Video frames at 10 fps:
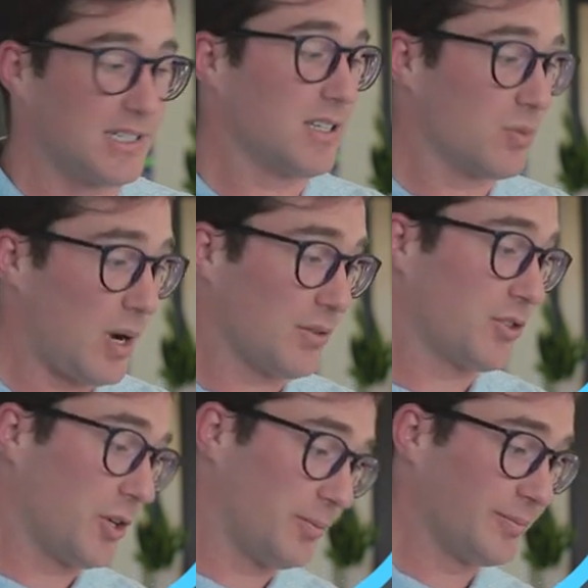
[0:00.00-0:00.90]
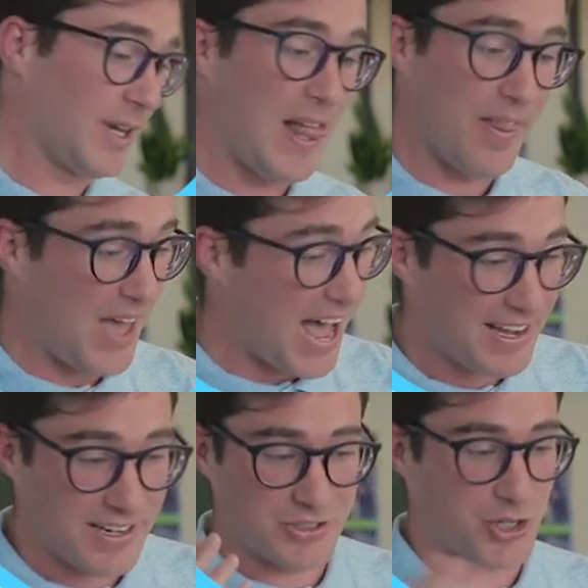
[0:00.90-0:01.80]
needs as well. So
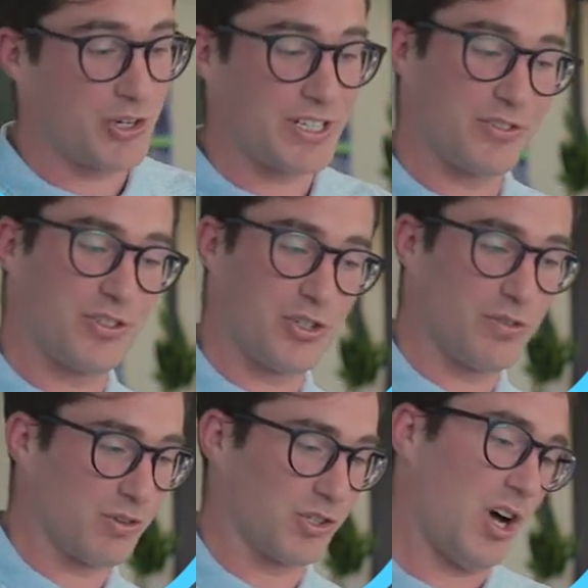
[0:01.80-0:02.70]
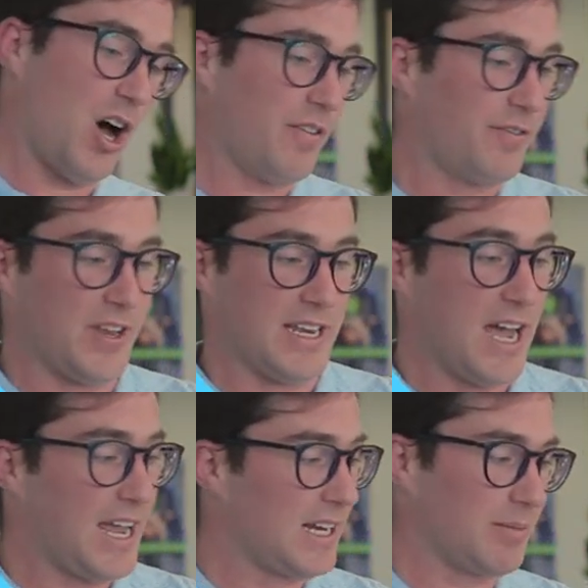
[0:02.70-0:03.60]
that, turning servers off at
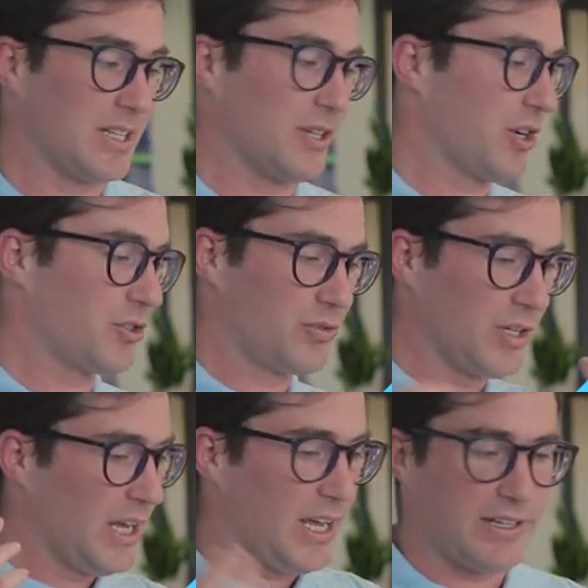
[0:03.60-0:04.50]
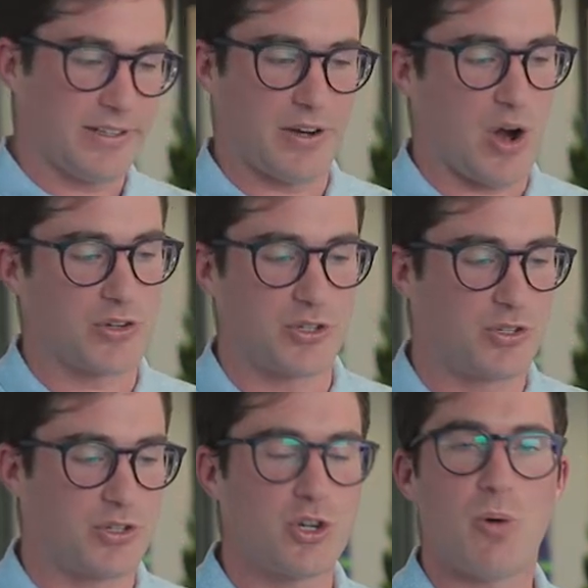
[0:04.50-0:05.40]
night, I mean, there are
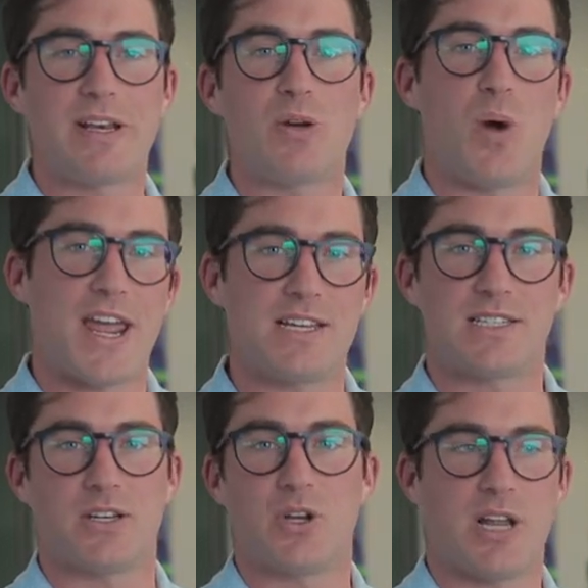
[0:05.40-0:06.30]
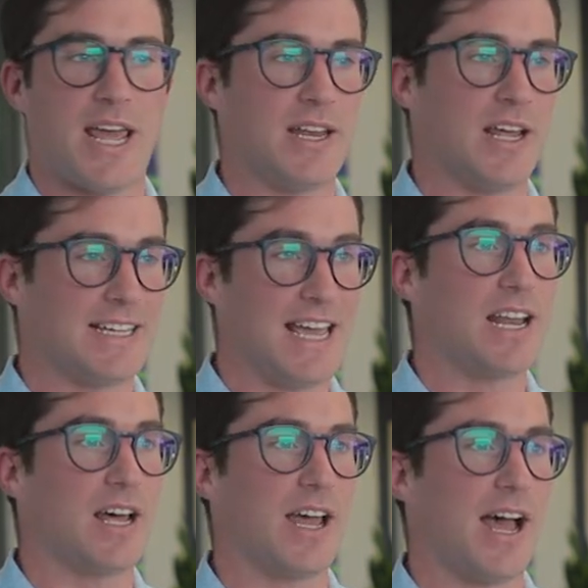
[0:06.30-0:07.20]
so many ways, and
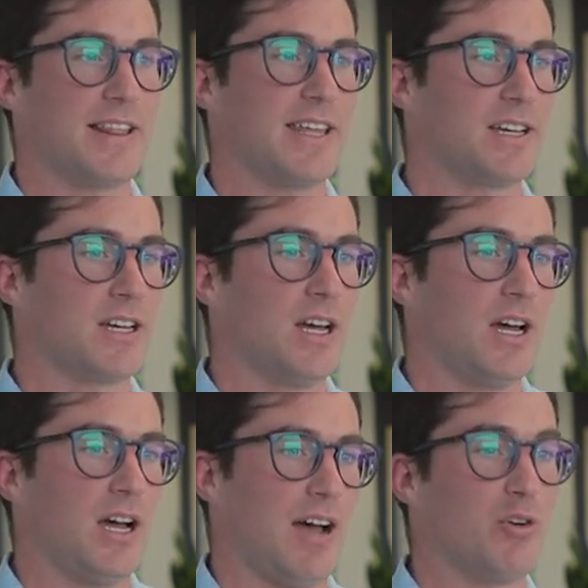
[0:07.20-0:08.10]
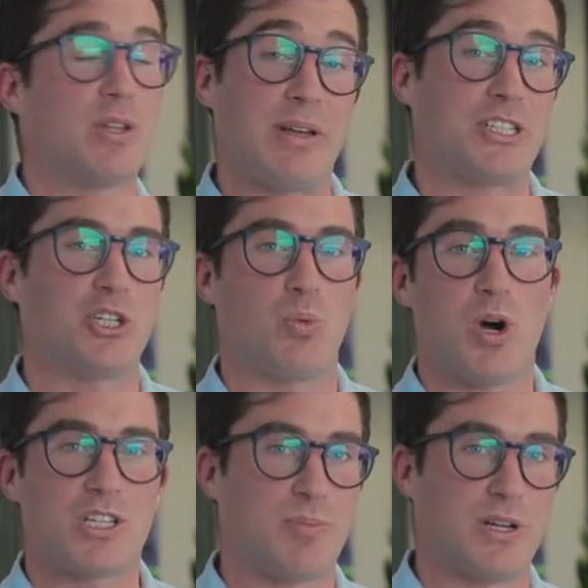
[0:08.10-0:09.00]
again, I think I've only mentioned it
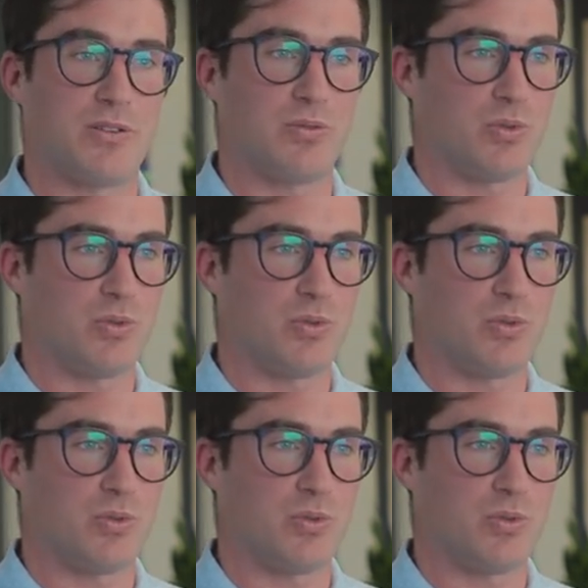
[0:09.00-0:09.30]
once, but